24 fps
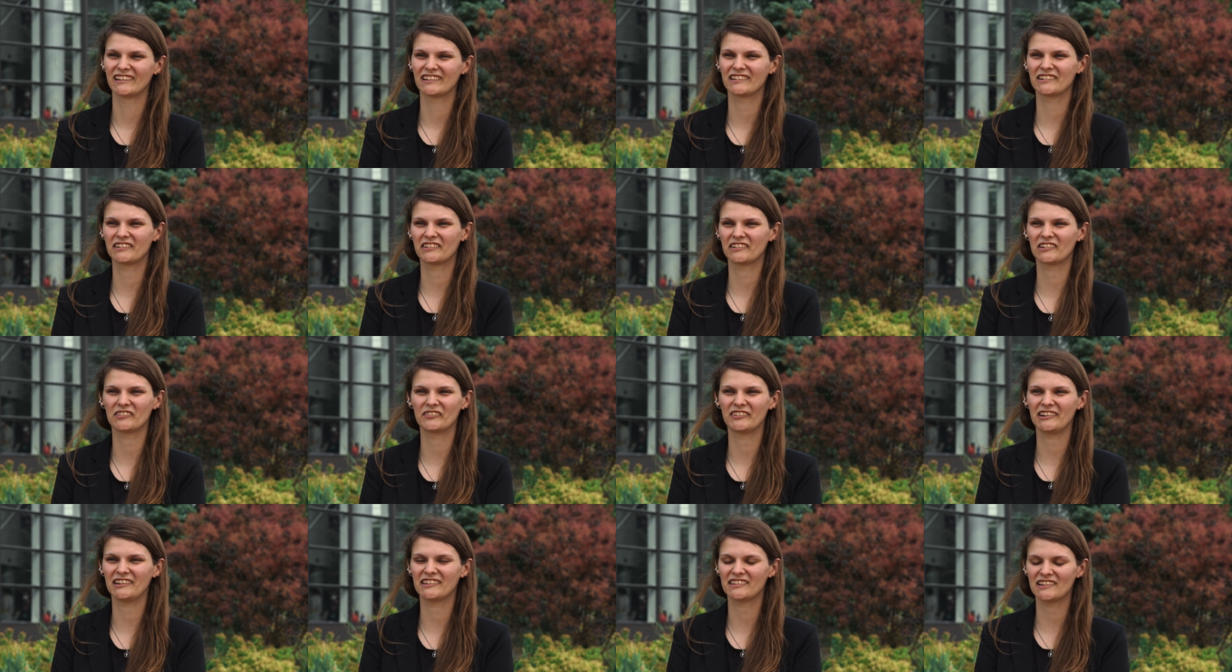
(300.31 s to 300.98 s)
There's
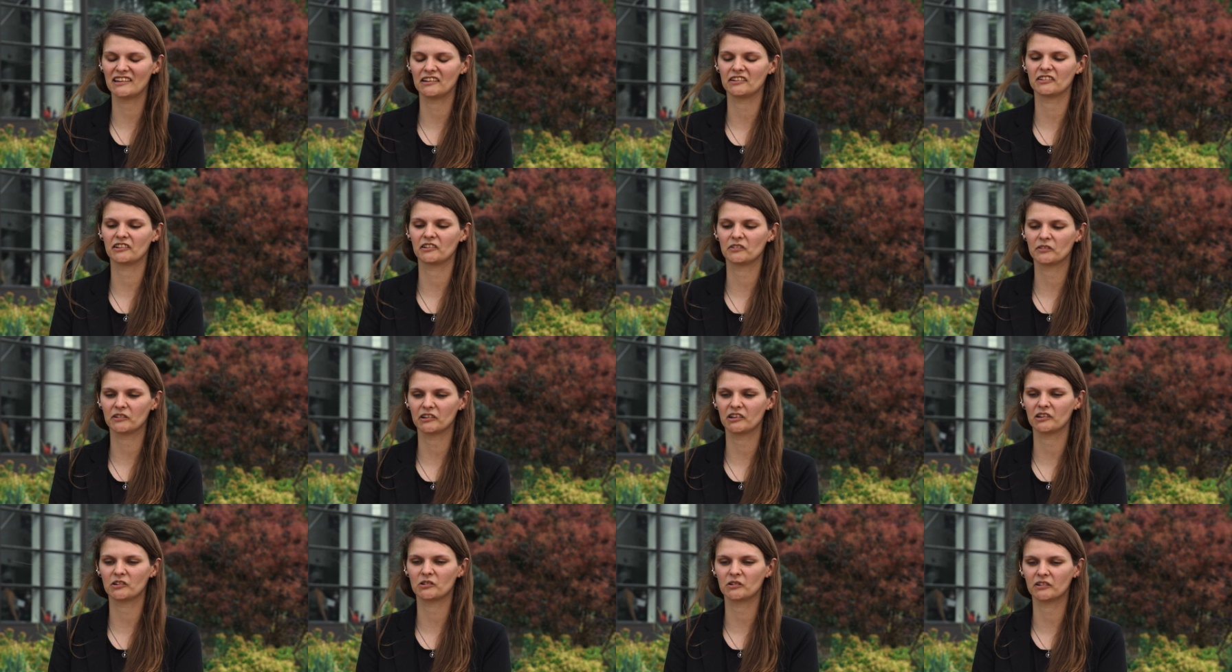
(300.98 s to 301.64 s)
so many things. It's
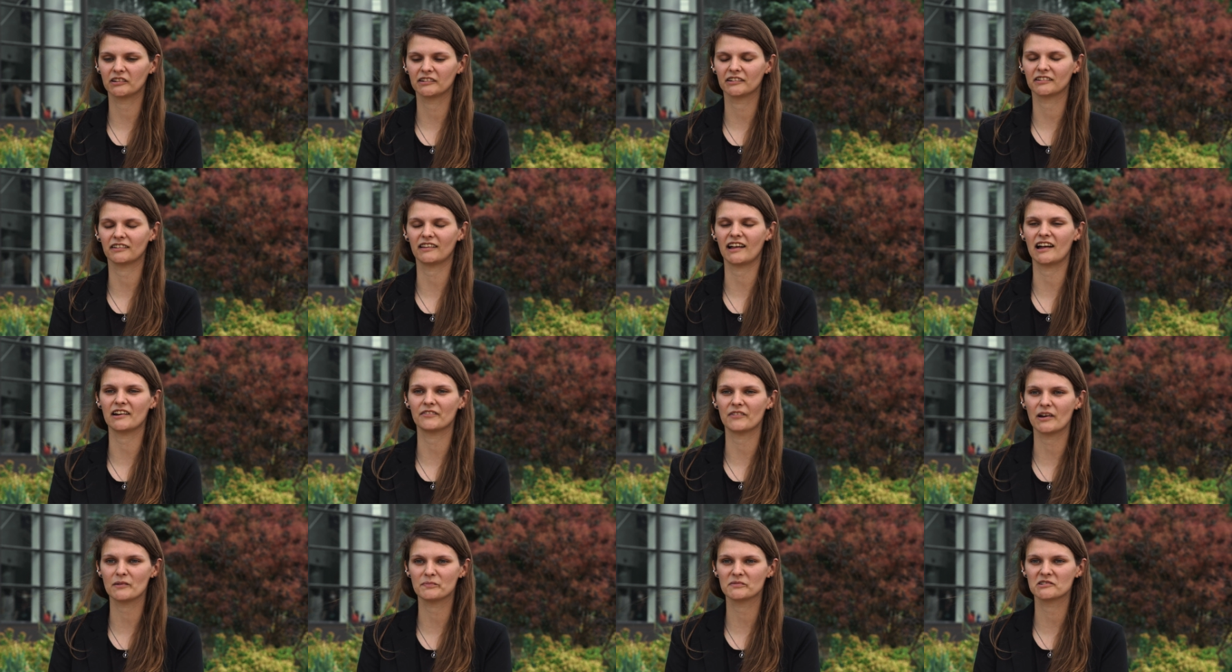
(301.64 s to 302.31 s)
really cool. There's a
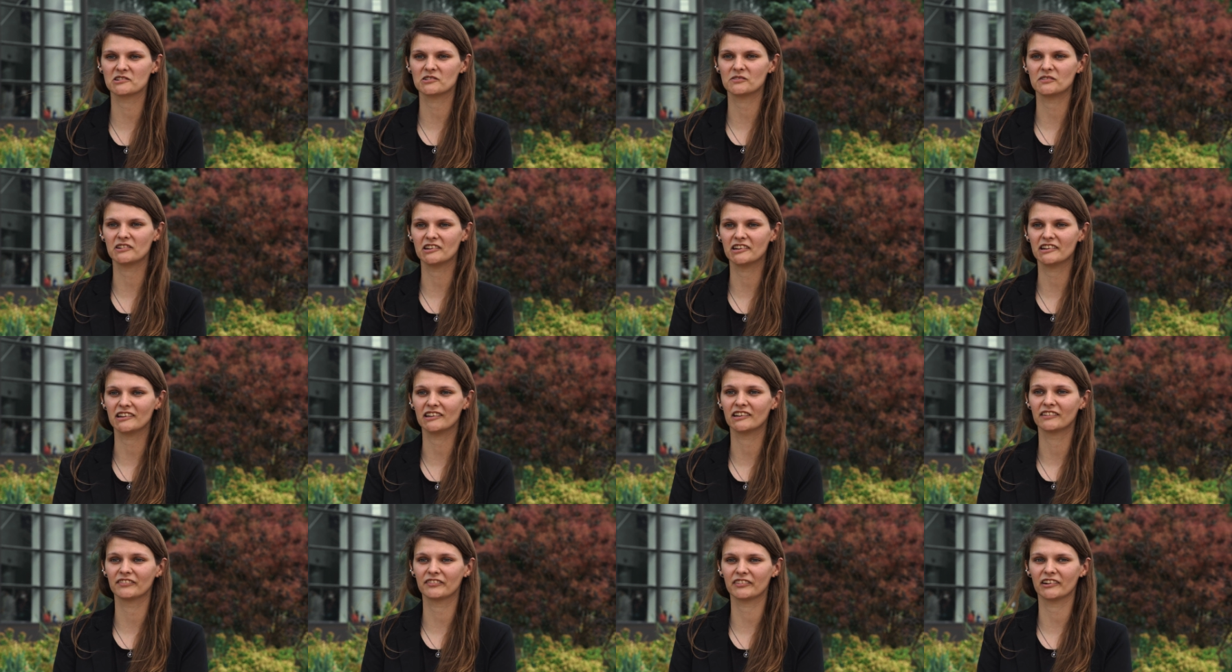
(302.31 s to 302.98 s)
lot of
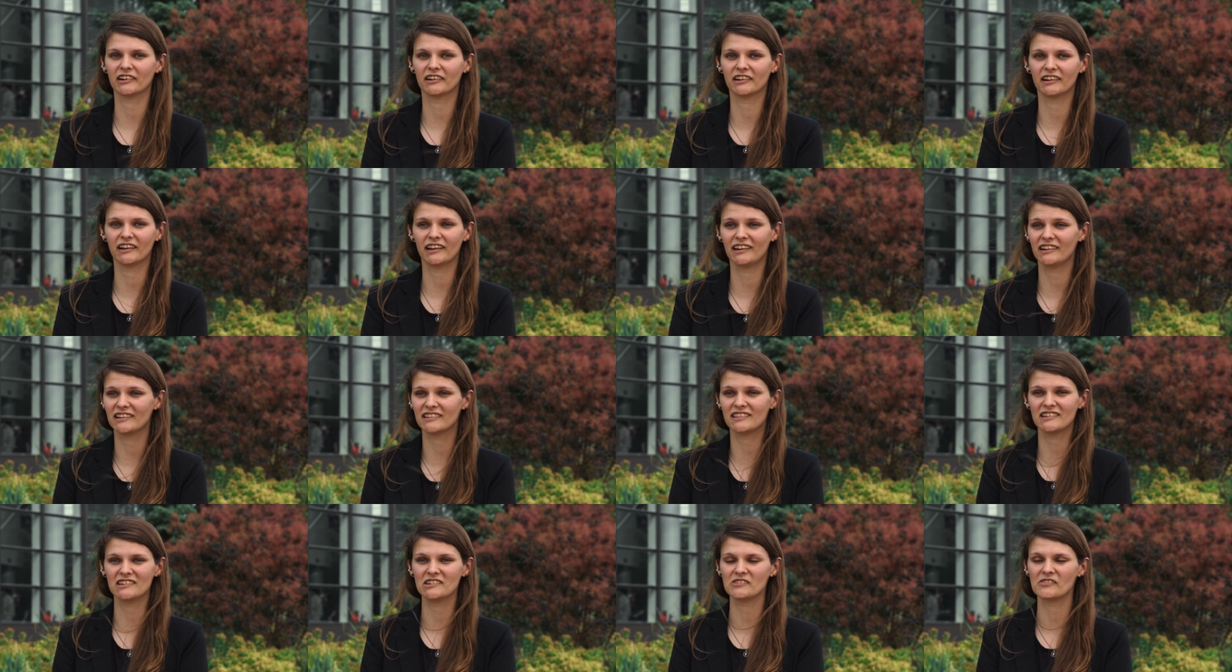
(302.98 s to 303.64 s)
opportunity for
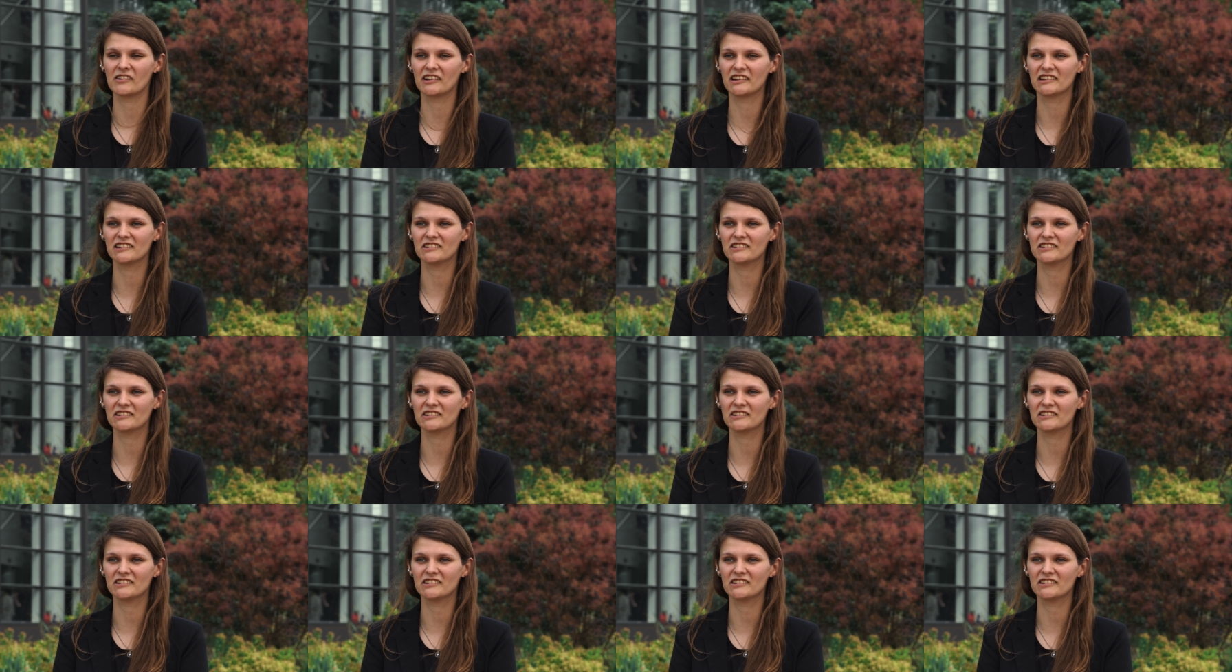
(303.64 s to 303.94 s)
anything you want